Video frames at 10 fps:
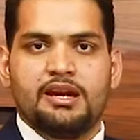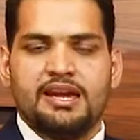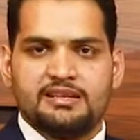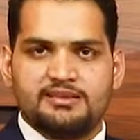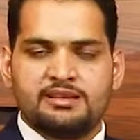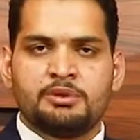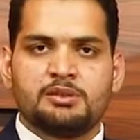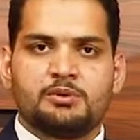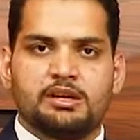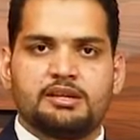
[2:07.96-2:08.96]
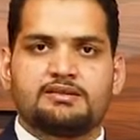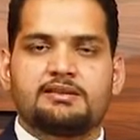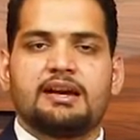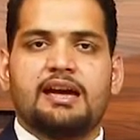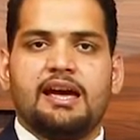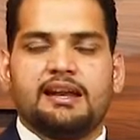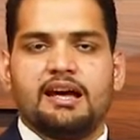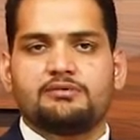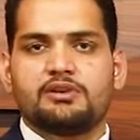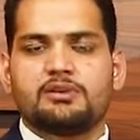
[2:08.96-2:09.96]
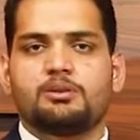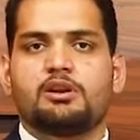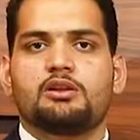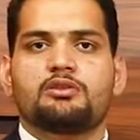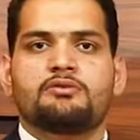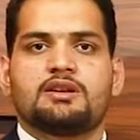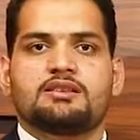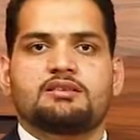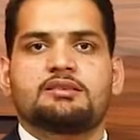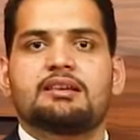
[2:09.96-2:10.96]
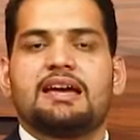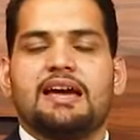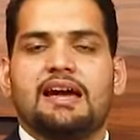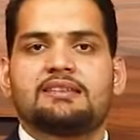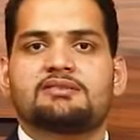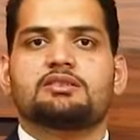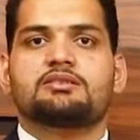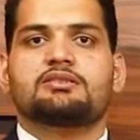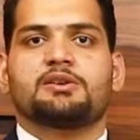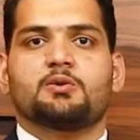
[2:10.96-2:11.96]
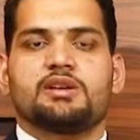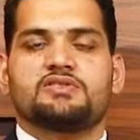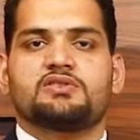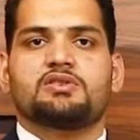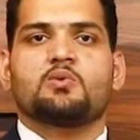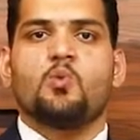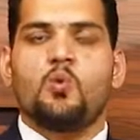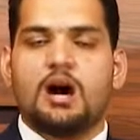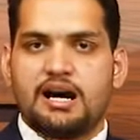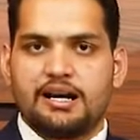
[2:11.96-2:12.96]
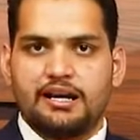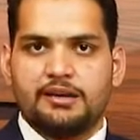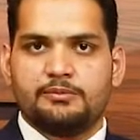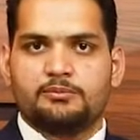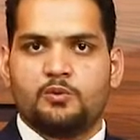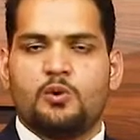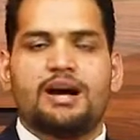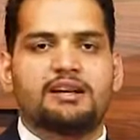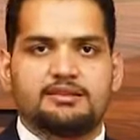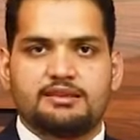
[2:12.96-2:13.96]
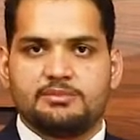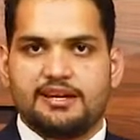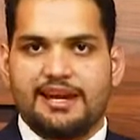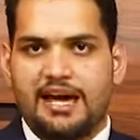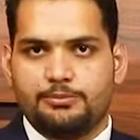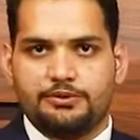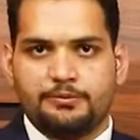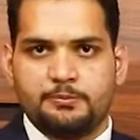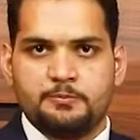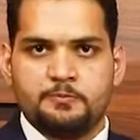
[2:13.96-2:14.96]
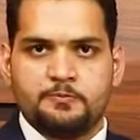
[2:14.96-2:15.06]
In simple words, an adverb clause of reason answers the question why. Why does something happen?